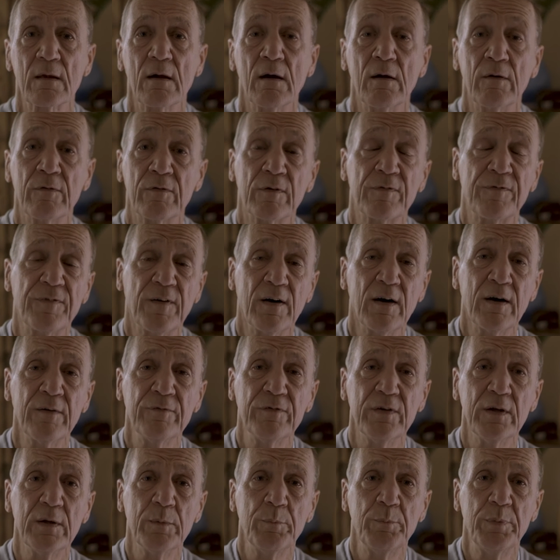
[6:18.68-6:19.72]
Over a
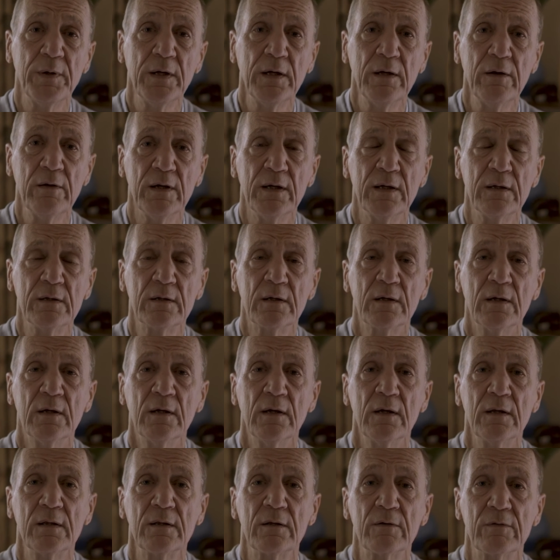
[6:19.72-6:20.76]
5-year period,
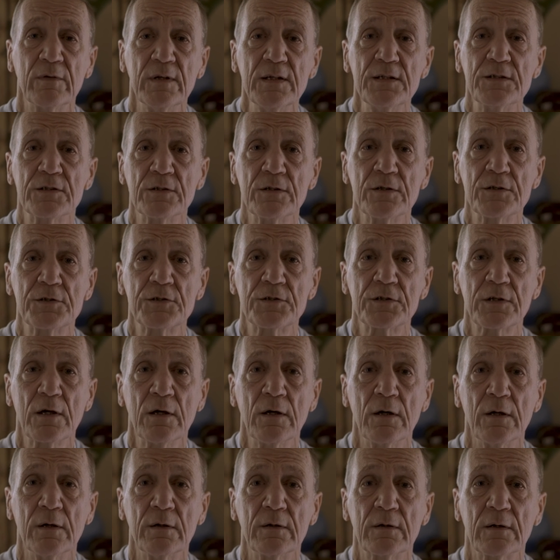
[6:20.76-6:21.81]
the research
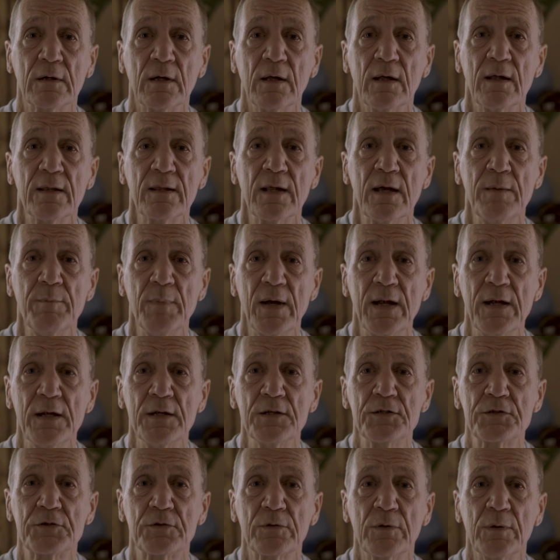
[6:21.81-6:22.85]
showed they
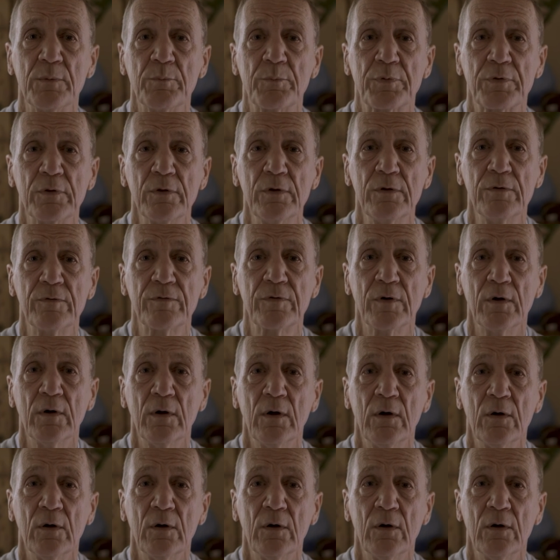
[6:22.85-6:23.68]
managed to improve